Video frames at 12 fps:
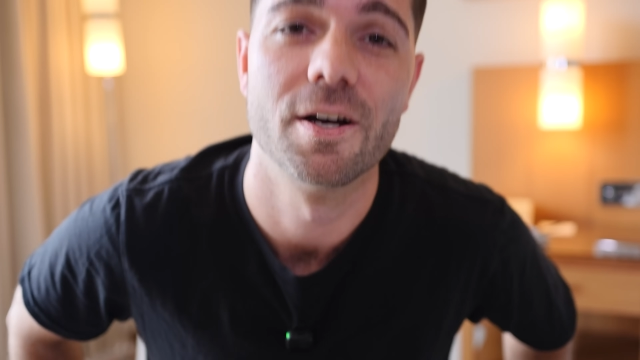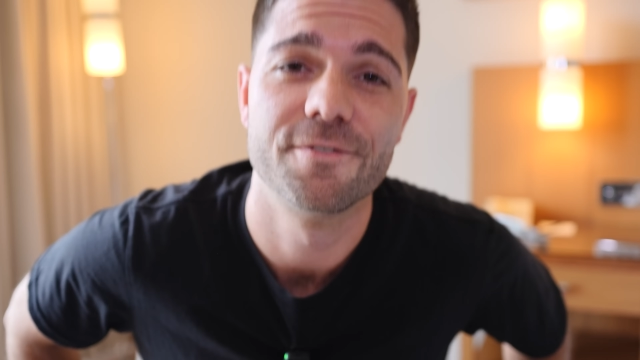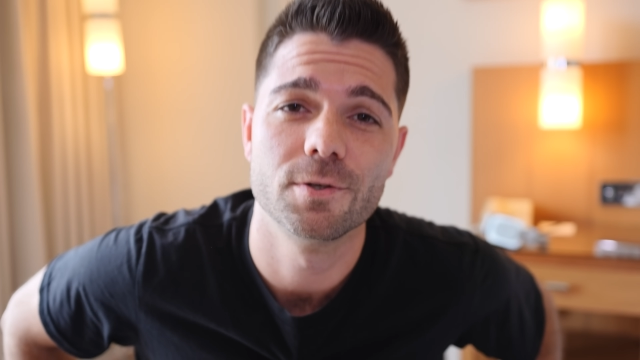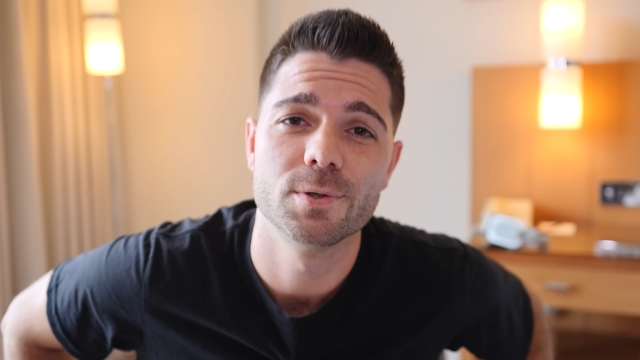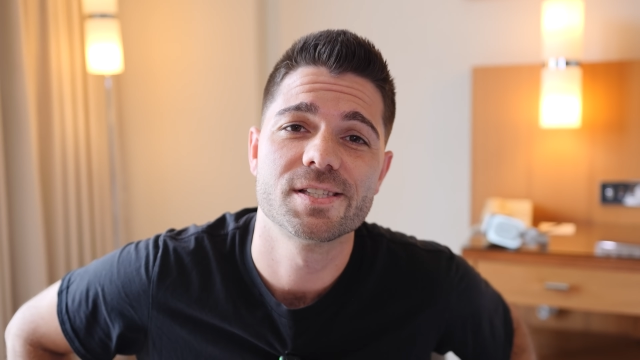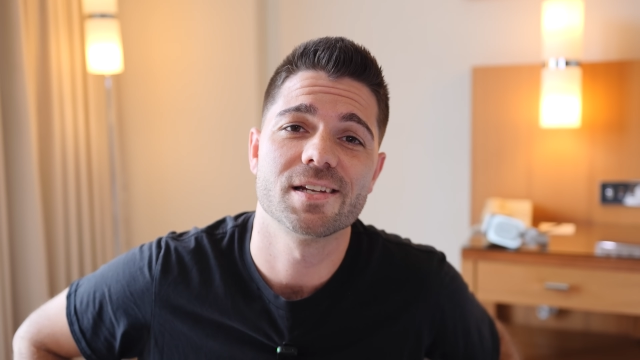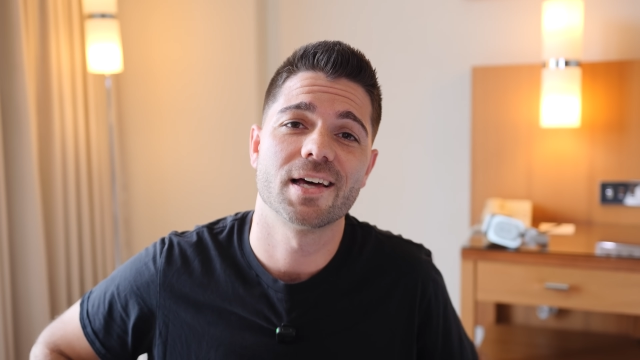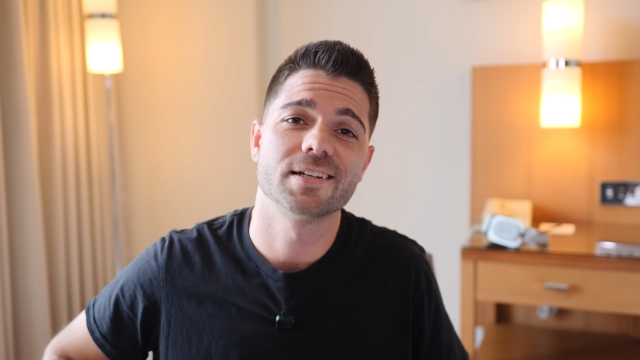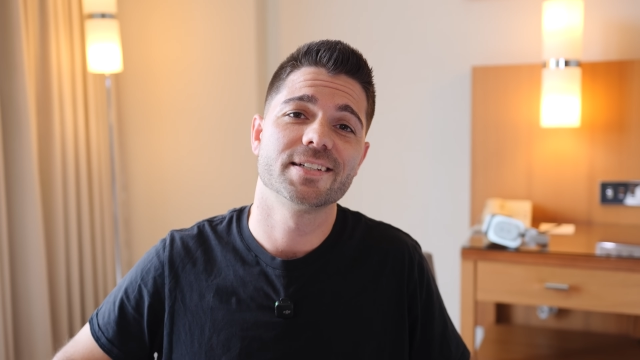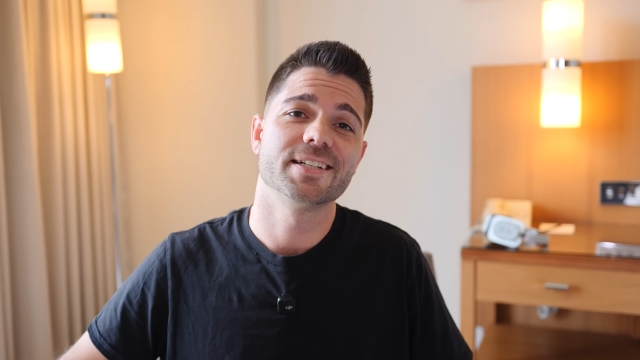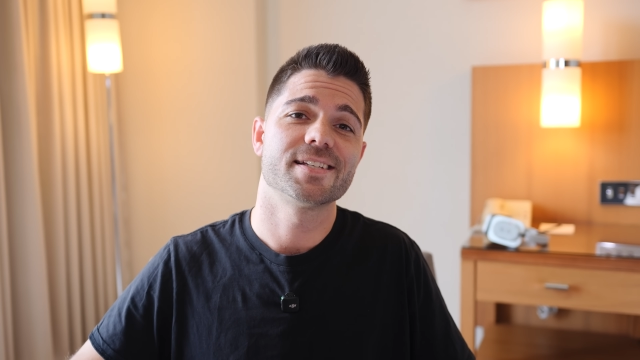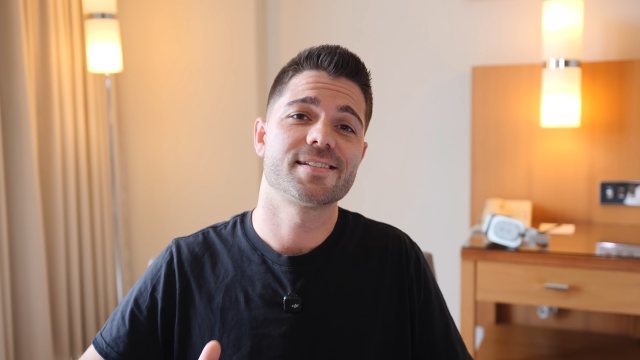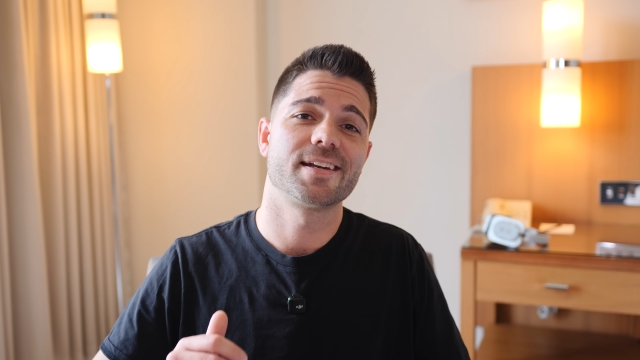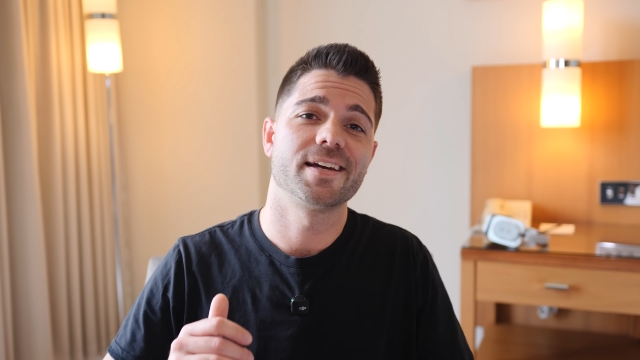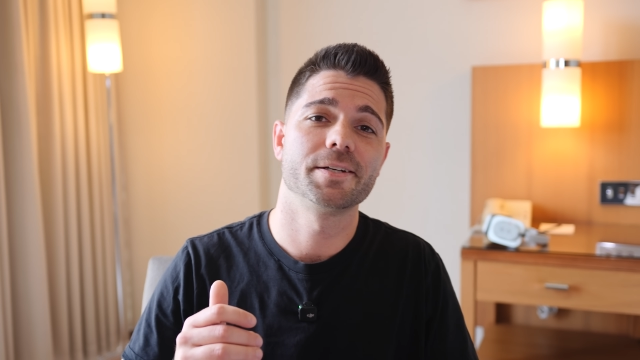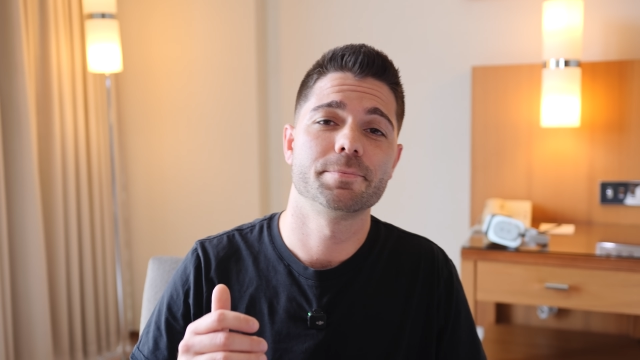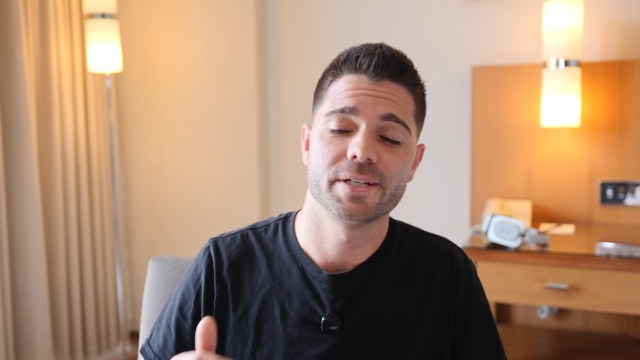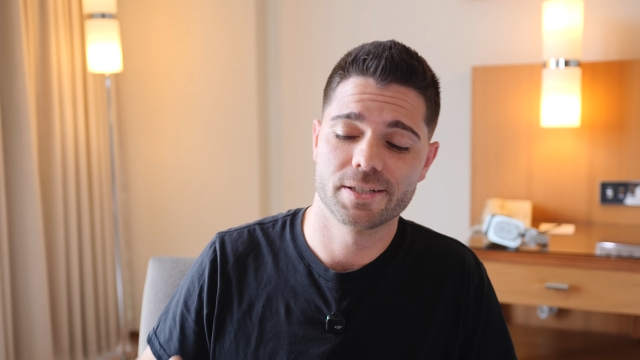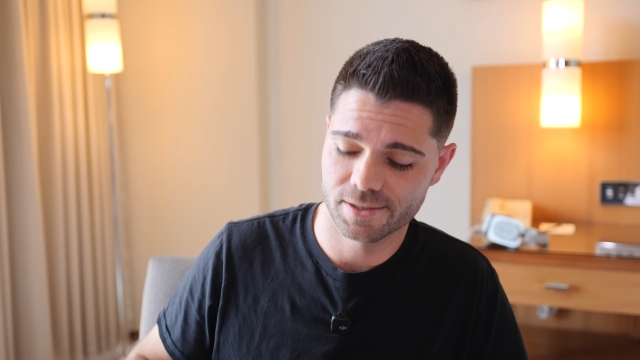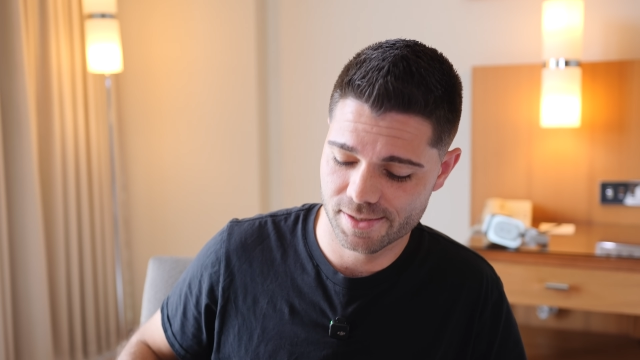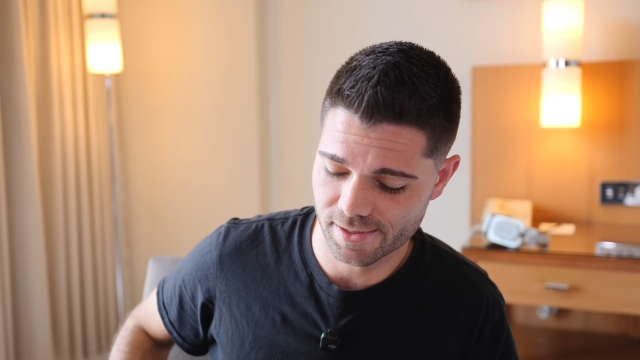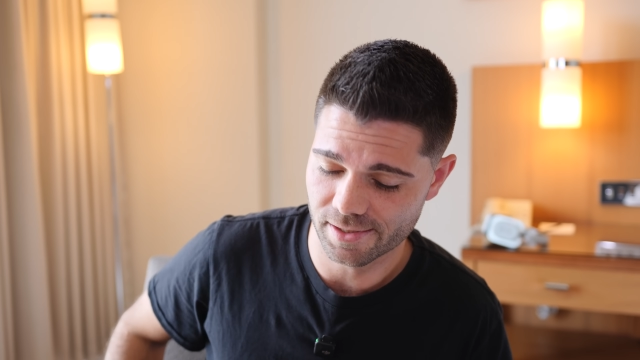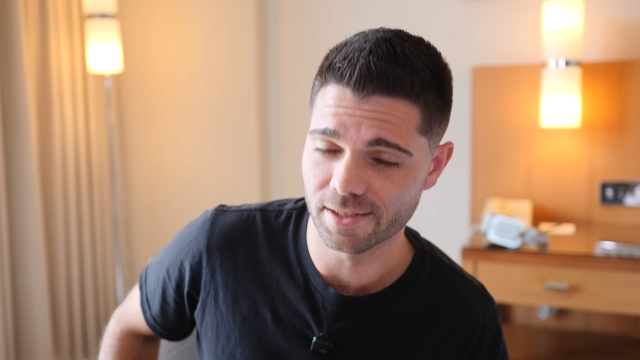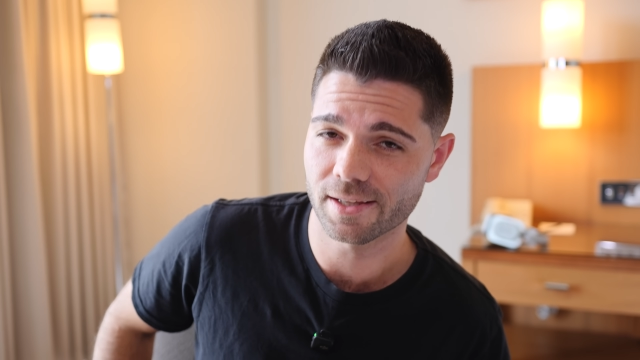I flew into London yesterday
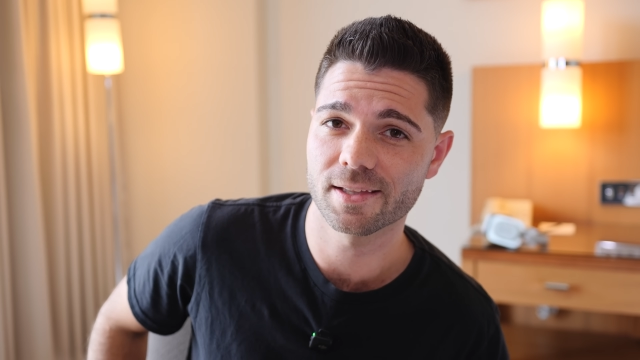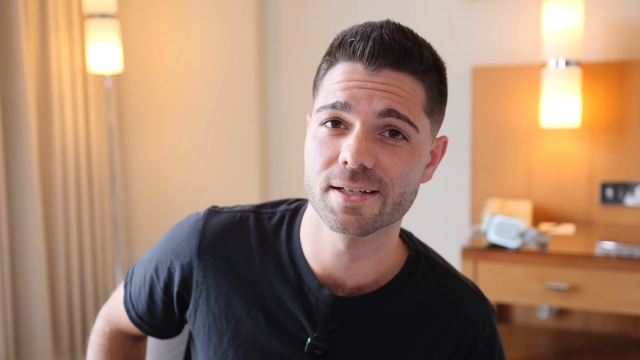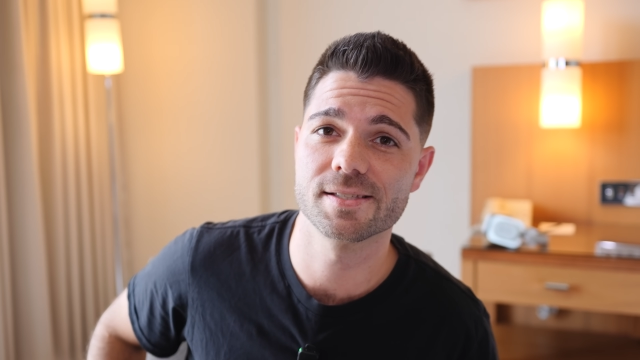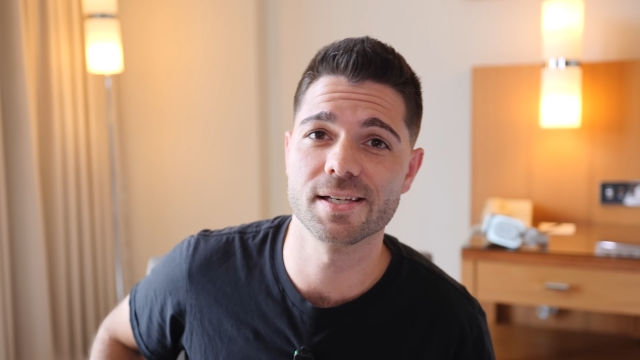because Nothing